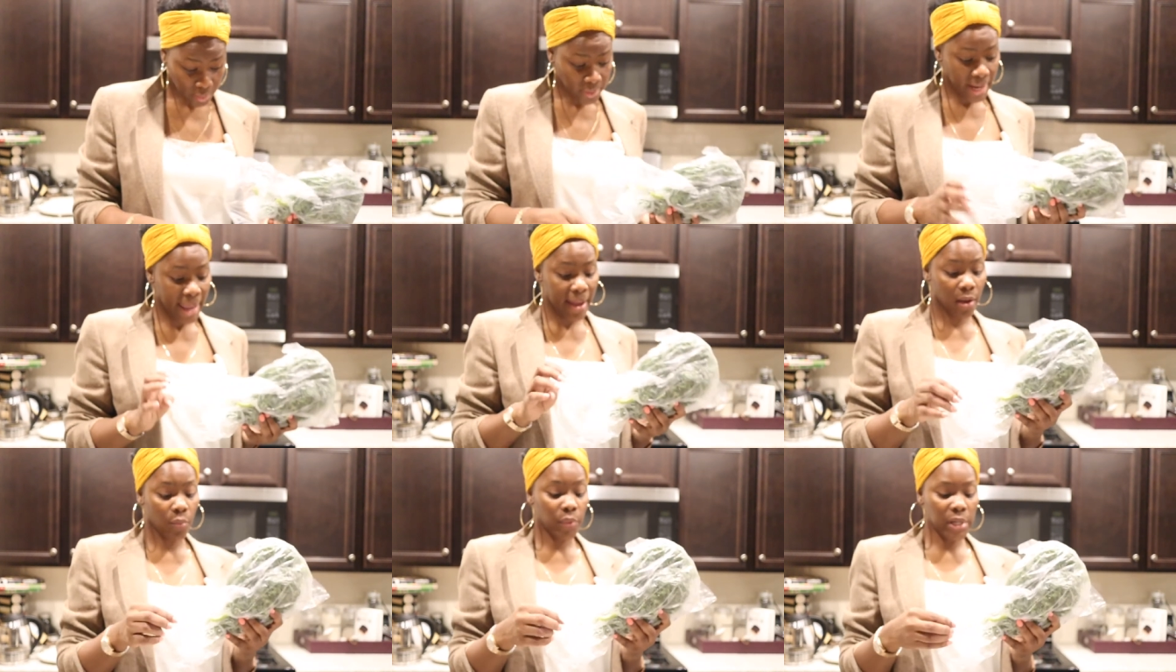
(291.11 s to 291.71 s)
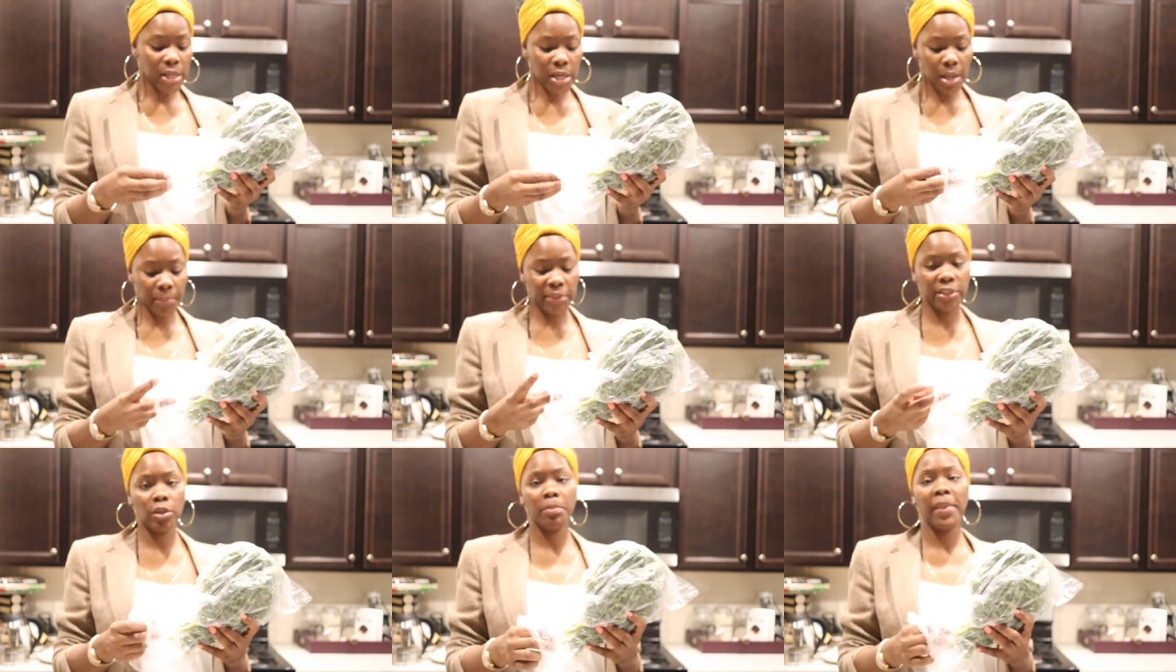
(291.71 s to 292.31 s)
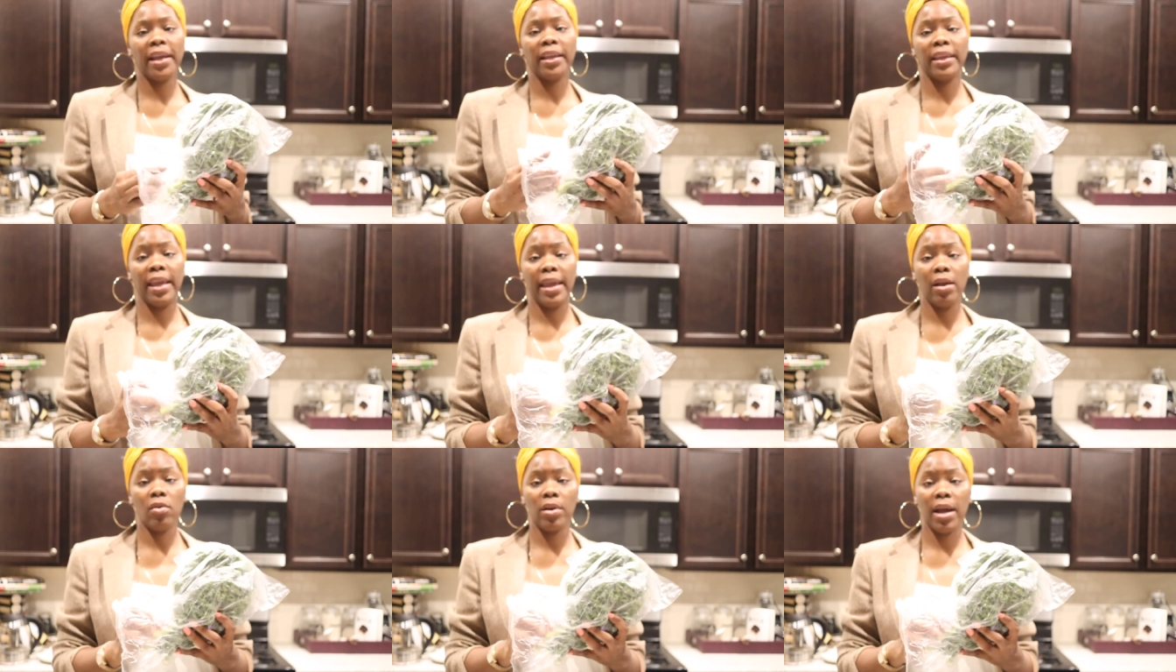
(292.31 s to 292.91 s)
Now, when it comes to my
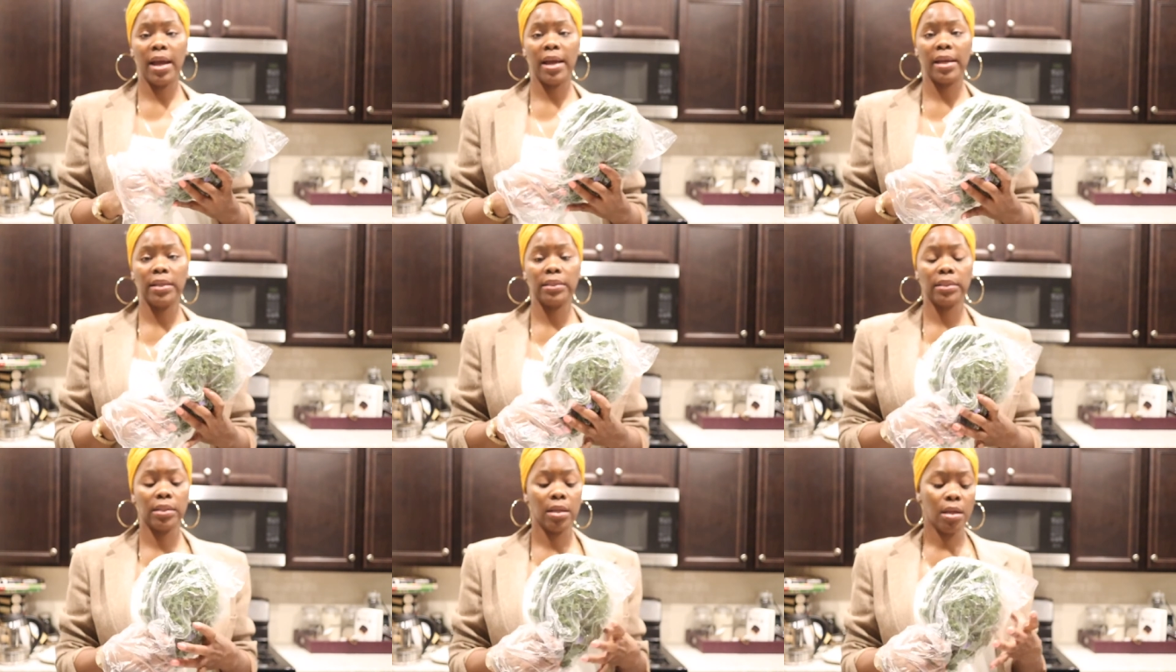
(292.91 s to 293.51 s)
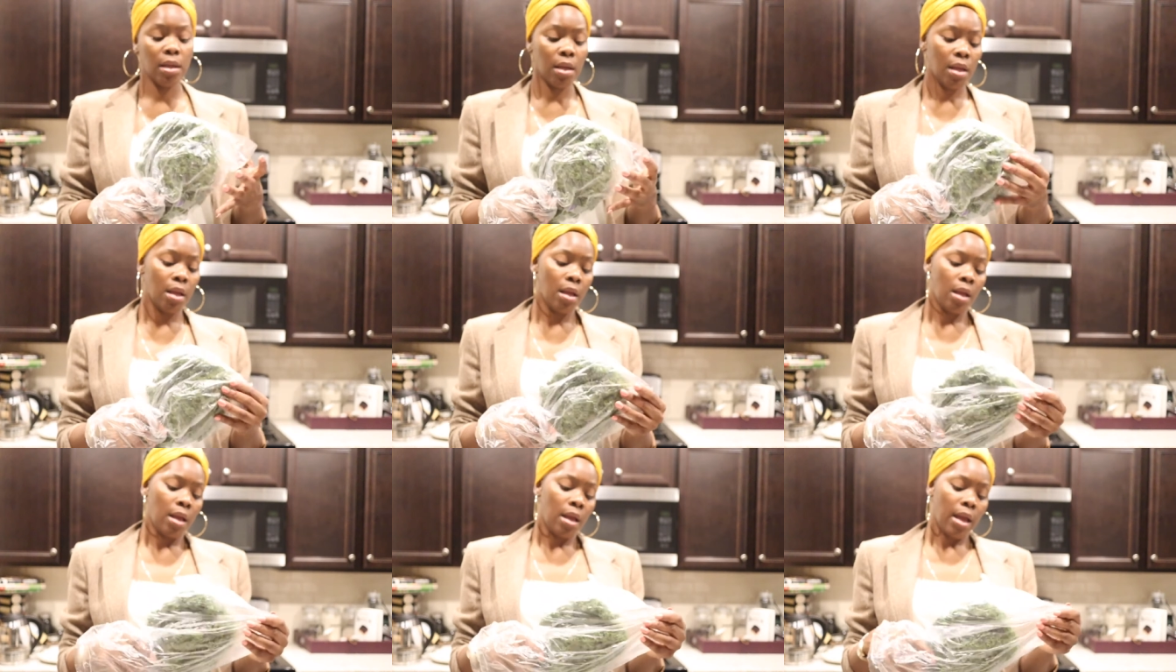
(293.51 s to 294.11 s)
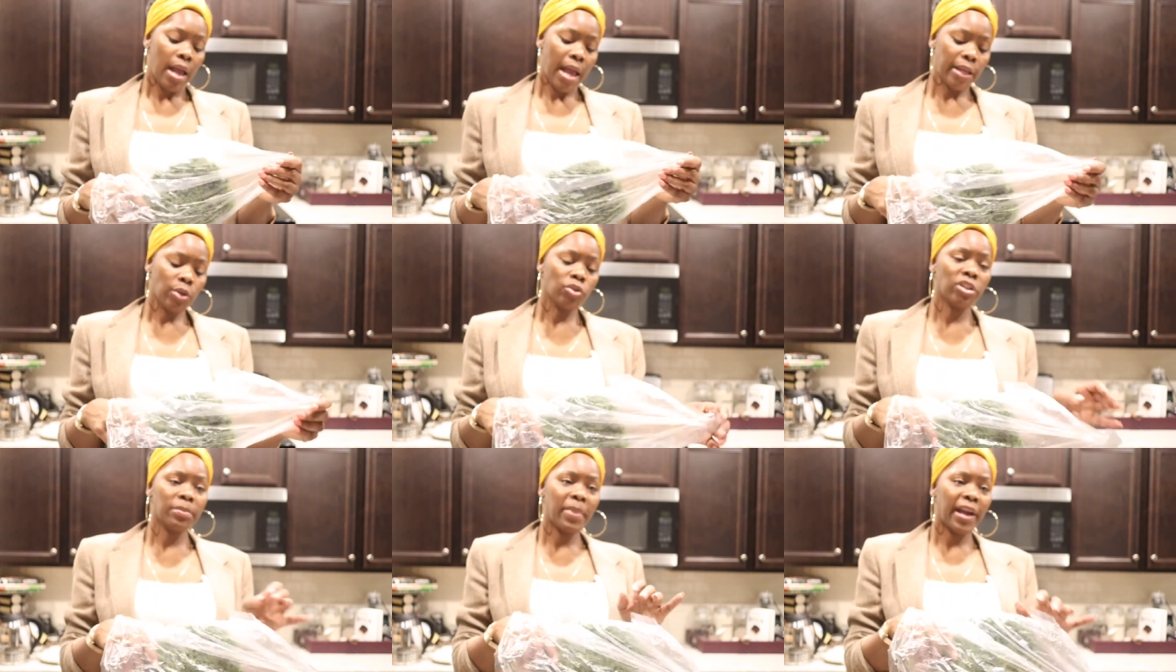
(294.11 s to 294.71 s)
kale, guys, I
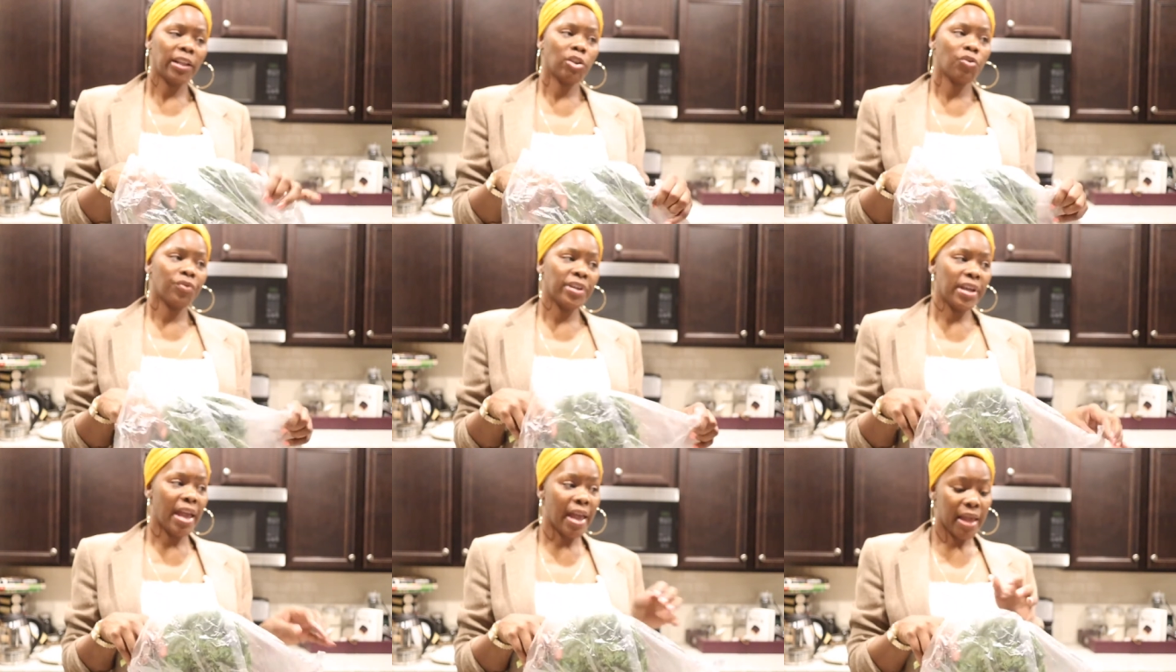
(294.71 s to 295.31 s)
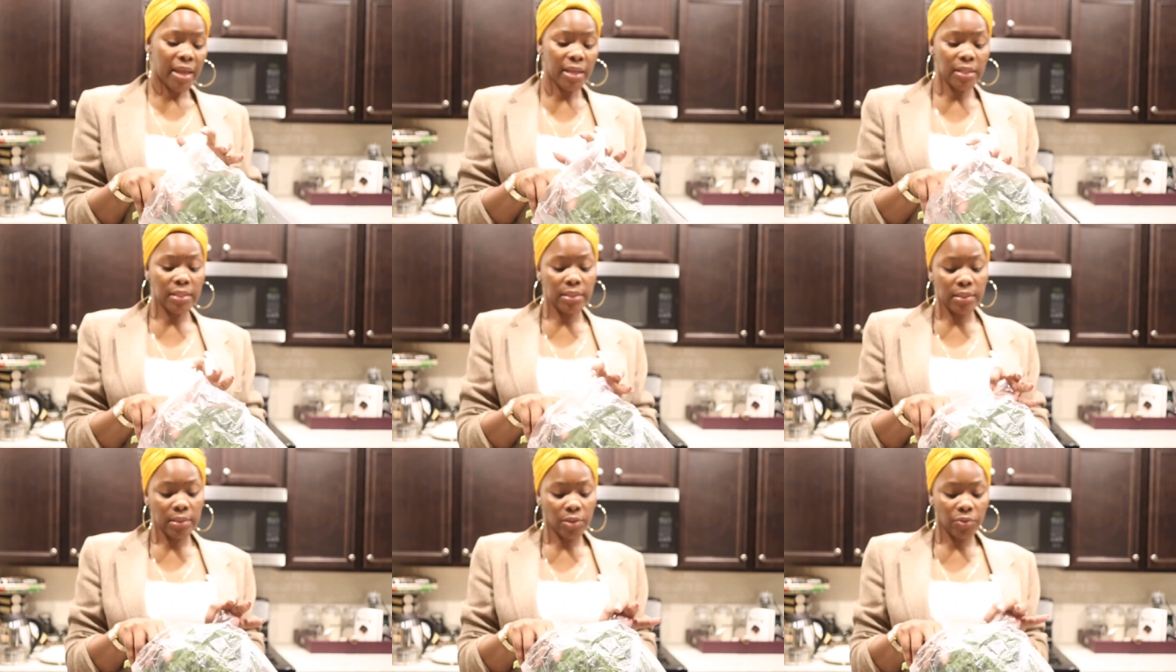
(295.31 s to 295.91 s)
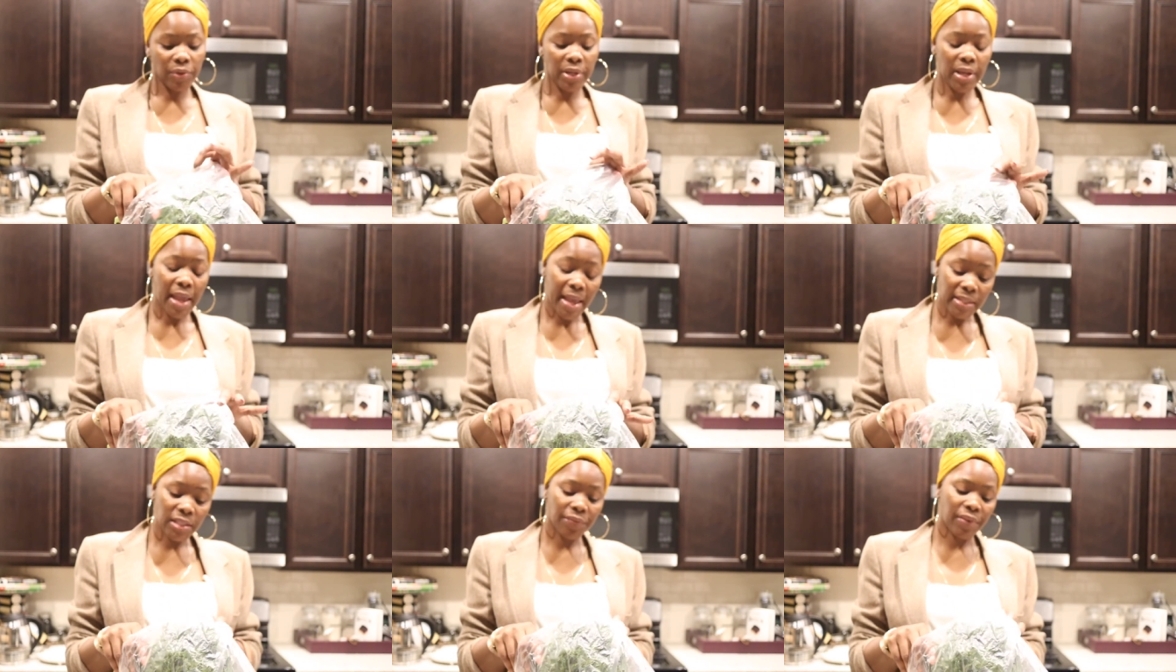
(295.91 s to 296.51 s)
usually buy three heads, three
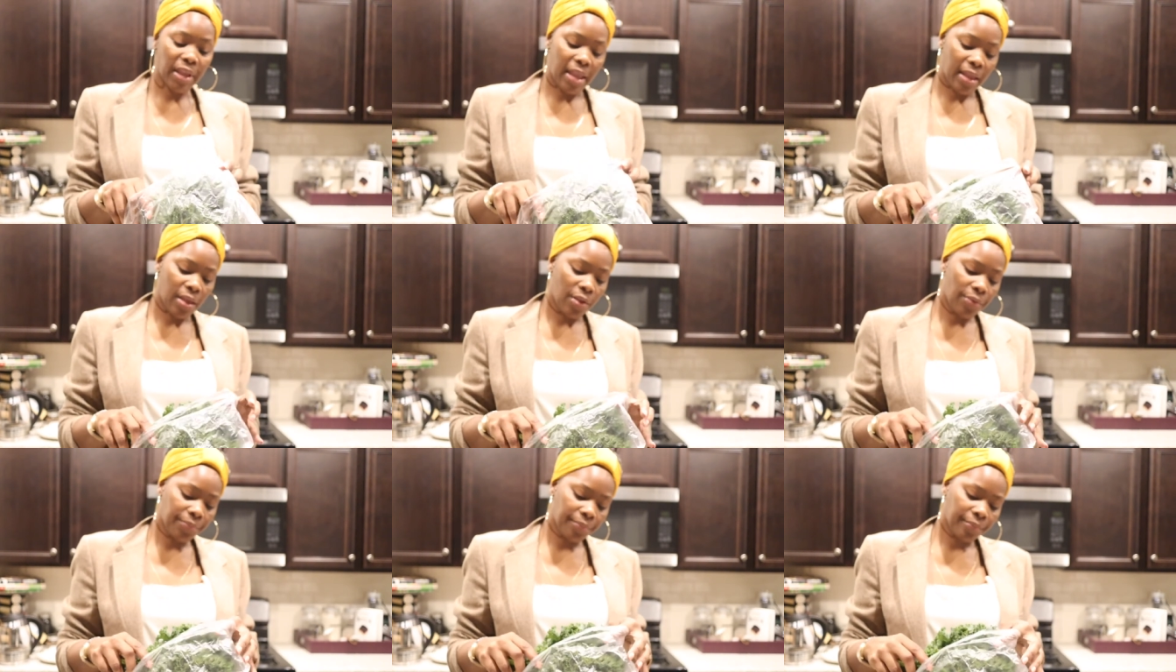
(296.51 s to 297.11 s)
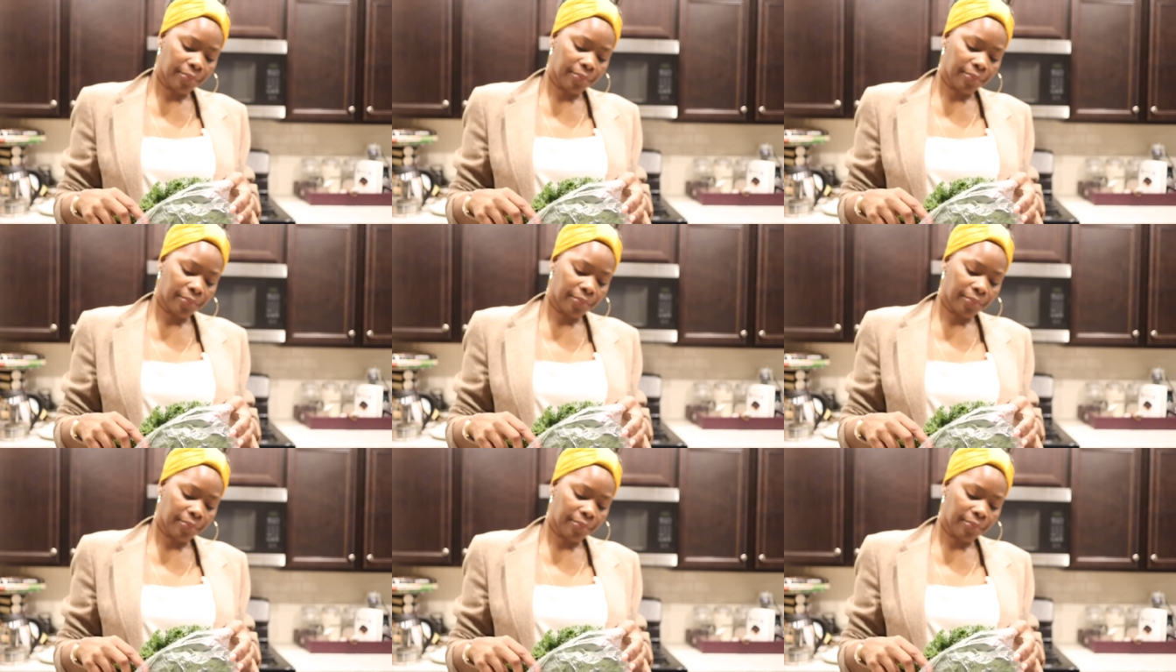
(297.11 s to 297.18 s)
heads of kale,